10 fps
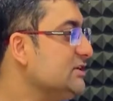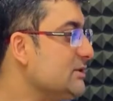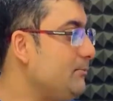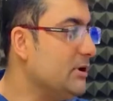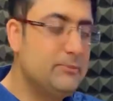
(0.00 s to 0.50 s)
is
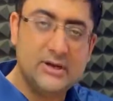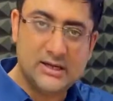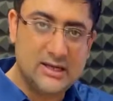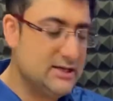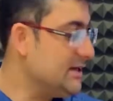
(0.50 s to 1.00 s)
a purple
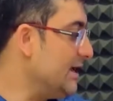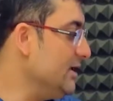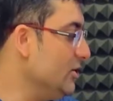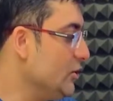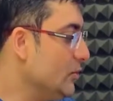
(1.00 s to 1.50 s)
colored
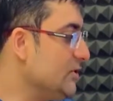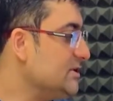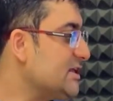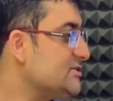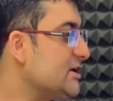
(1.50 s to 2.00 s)
dye which
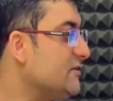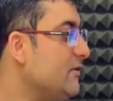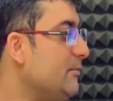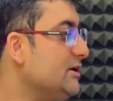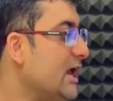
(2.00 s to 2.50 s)
is extracted
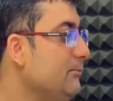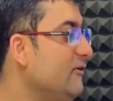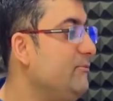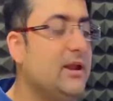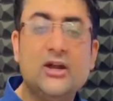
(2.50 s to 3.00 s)
from a type
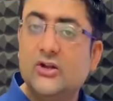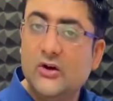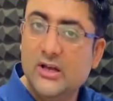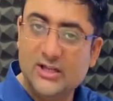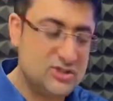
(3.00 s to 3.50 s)
of plant
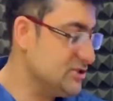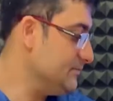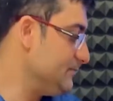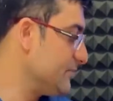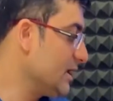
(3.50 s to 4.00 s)
called
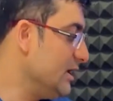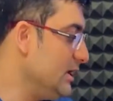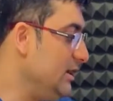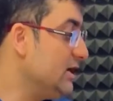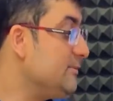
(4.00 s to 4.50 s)
lichen.
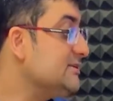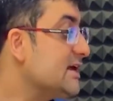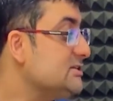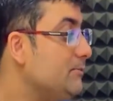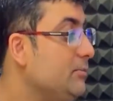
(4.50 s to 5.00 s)
Litmus
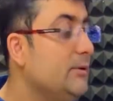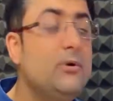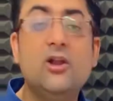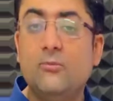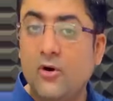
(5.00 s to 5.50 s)
has a
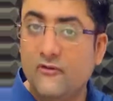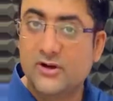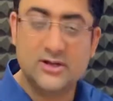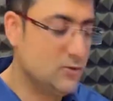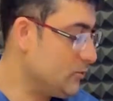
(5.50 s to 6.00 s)
purple or mauve
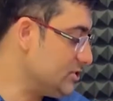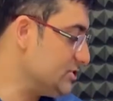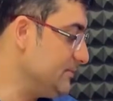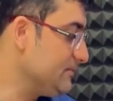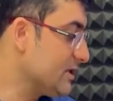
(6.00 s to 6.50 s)
color in
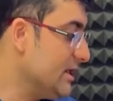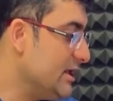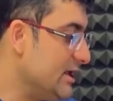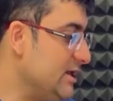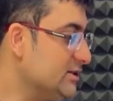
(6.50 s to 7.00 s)
water.
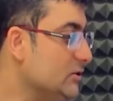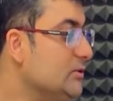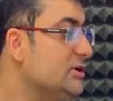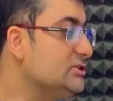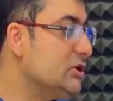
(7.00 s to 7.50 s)
In other
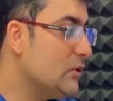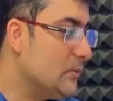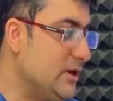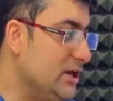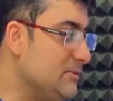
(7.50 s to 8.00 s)
words,
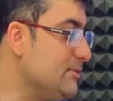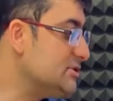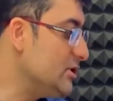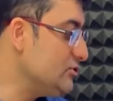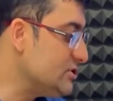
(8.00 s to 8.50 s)
when litmus
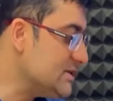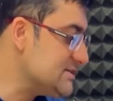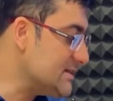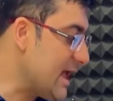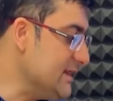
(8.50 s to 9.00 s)
solution
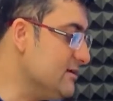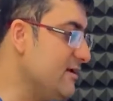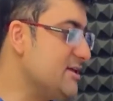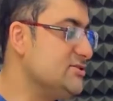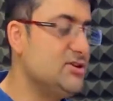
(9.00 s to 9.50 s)
is neither
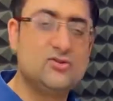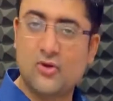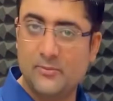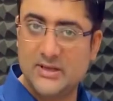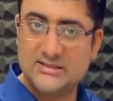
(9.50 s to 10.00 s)
acidic
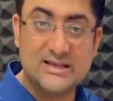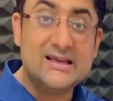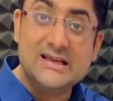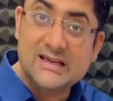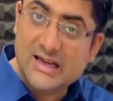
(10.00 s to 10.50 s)
nor
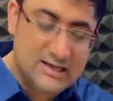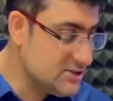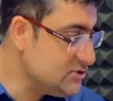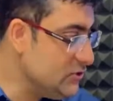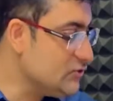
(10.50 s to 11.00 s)
basic, it
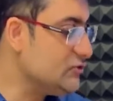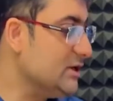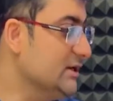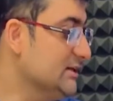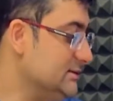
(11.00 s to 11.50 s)
is
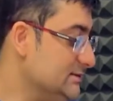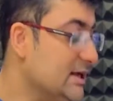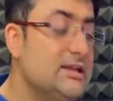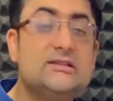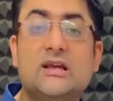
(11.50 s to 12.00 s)
neutral,
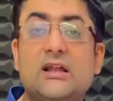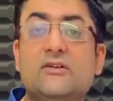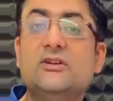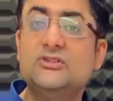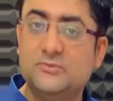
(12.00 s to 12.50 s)
then its
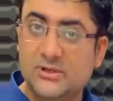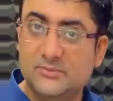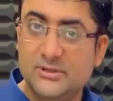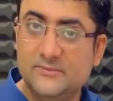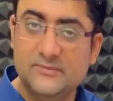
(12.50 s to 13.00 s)
color is
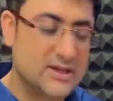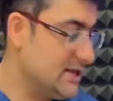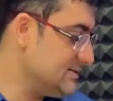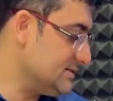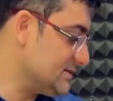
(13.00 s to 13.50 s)
purple.
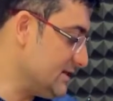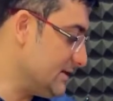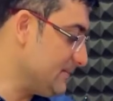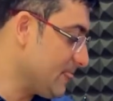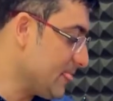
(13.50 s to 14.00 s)
Is this
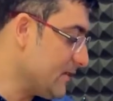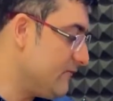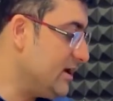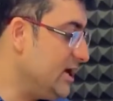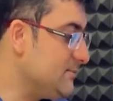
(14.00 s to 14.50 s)
clear?
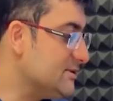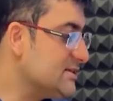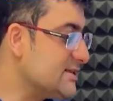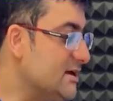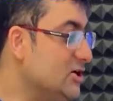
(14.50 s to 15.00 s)
When litmus
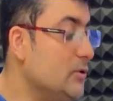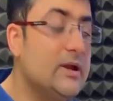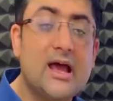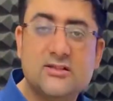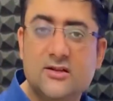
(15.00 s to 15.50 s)
is added to
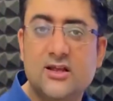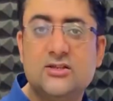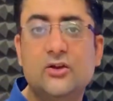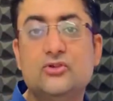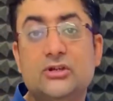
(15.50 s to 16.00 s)
an acidic
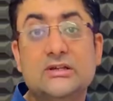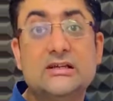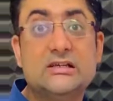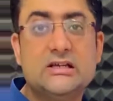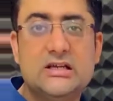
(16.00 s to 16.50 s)
solution,
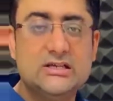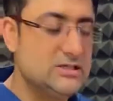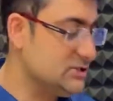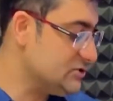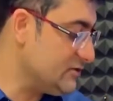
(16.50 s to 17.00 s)
it
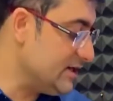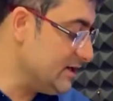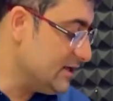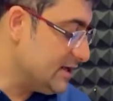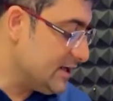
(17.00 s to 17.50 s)
turns
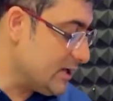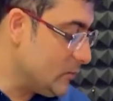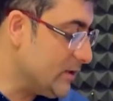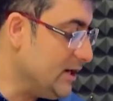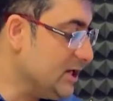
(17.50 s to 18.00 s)
red, and
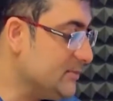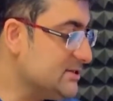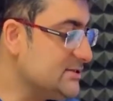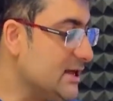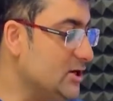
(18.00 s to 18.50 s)
when
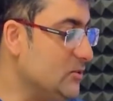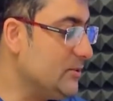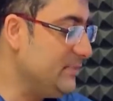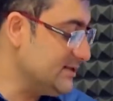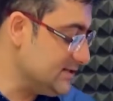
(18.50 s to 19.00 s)
litmus is added to a
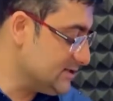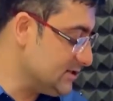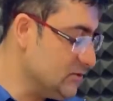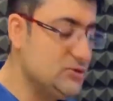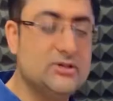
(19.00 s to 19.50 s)
basic
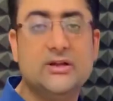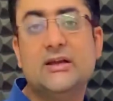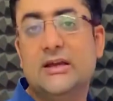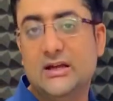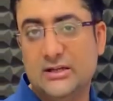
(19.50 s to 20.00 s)
solution,
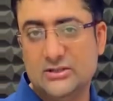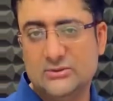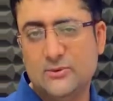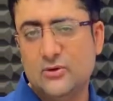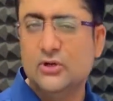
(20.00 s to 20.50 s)
it turns
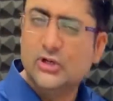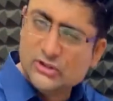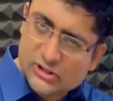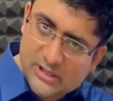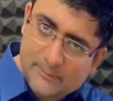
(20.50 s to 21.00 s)
blue.
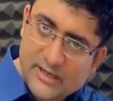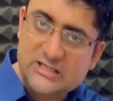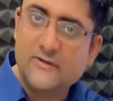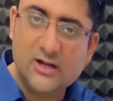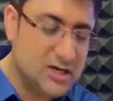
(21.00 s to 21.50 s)
So the
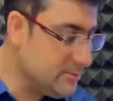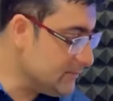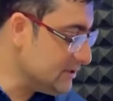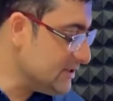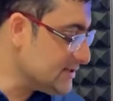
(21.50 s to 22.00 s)
best way to
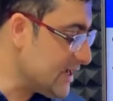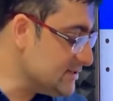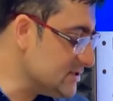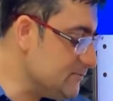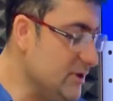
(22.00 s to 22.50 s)
remember this,
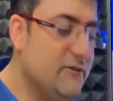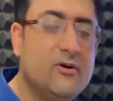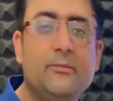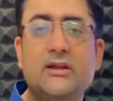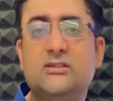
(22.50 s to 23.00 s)
guys, is B
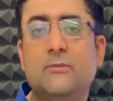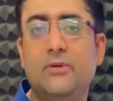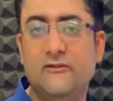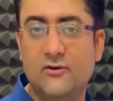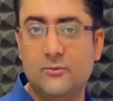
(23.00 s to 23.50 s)
for basic,
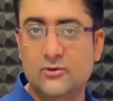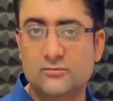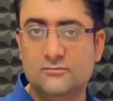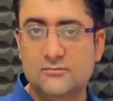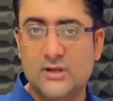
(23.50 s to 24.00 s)
B for blue.
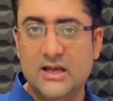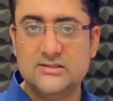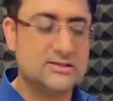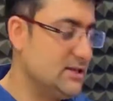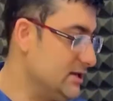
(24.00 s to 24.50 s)
Is
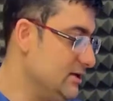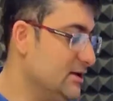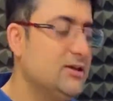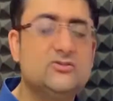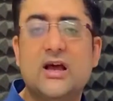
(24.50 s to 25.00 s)
this clear?
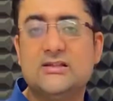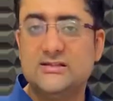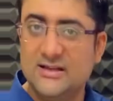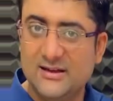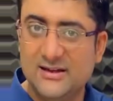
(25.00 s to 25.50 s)
So
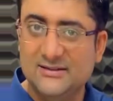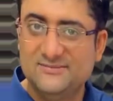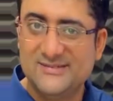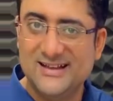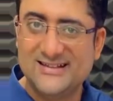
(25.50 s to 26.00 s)
acids are red.
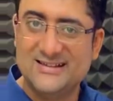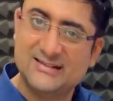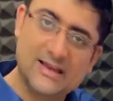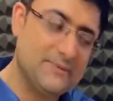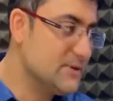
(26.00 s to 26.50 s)
Is this
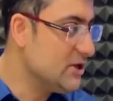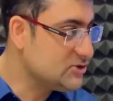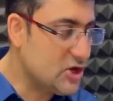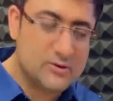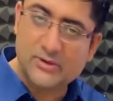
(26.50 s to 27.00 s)
clear?
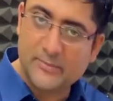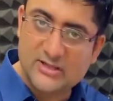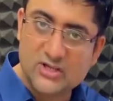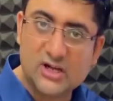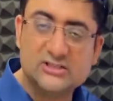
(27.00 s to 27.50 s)
So I hope the
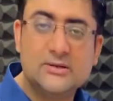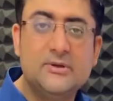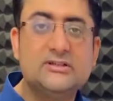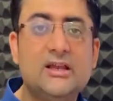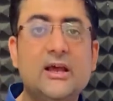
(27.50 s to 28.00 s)
basic concept
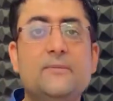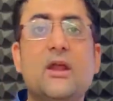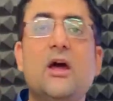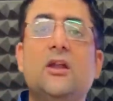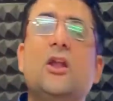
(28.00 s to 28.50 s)
is clear.
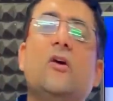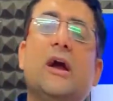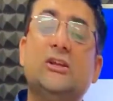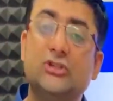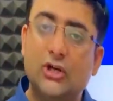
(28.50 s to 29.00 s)
Now
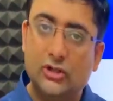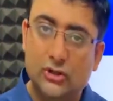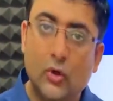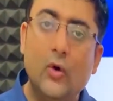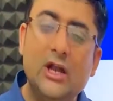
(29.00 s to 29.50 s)
guys,
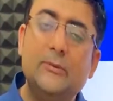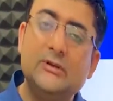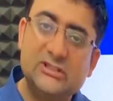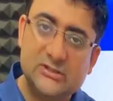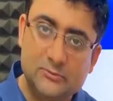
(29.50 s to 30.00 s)
though
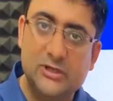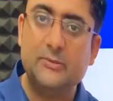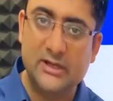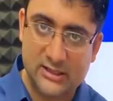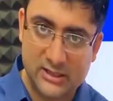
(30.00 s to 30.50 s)
litmus is
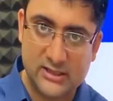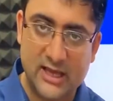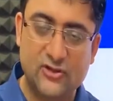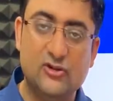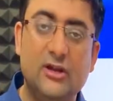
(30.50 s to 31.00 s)
purple in color
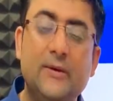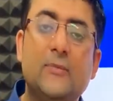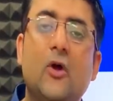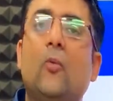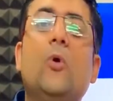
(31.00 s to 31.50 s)
naturally,
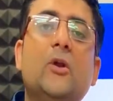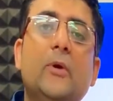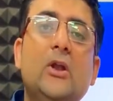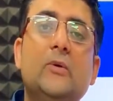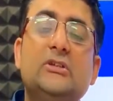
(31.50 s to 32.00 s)
what
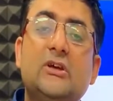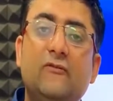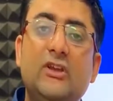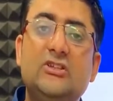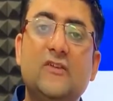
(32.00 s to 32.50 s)
we do is
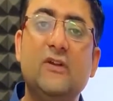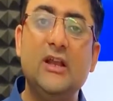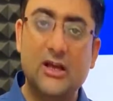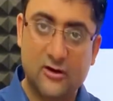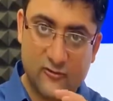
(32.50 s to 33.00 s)
we
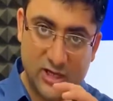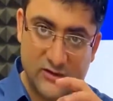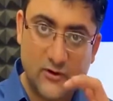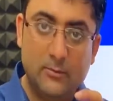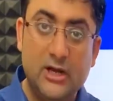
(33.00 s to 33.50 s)
generally
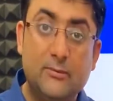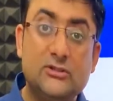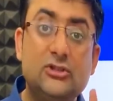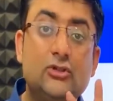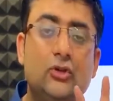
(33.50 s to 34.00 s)
transform
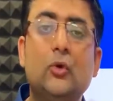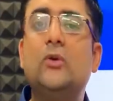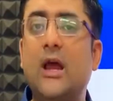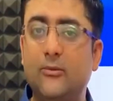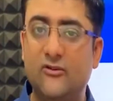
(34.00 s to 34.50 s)
litmus into two
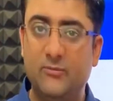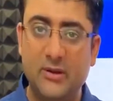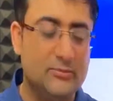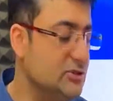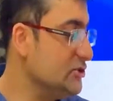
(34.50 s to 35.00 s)
types of
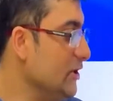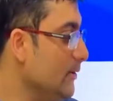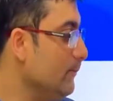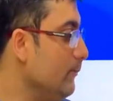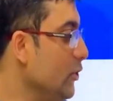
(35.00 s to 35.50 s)
papers,
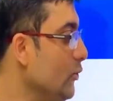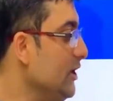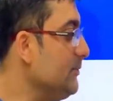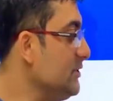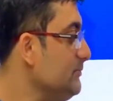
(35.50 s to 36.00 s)
blue
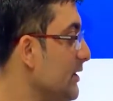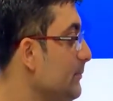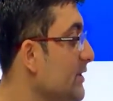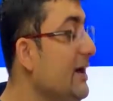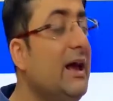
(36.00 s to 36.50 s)
litmus
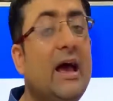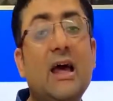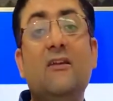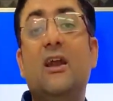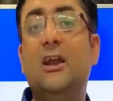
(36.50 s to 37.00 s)
paper
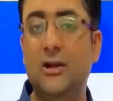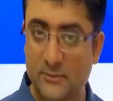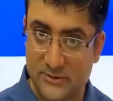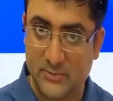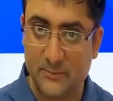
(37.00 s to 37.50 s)
and red
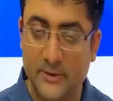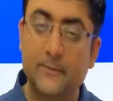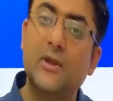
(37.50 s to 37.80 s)
litmus paper.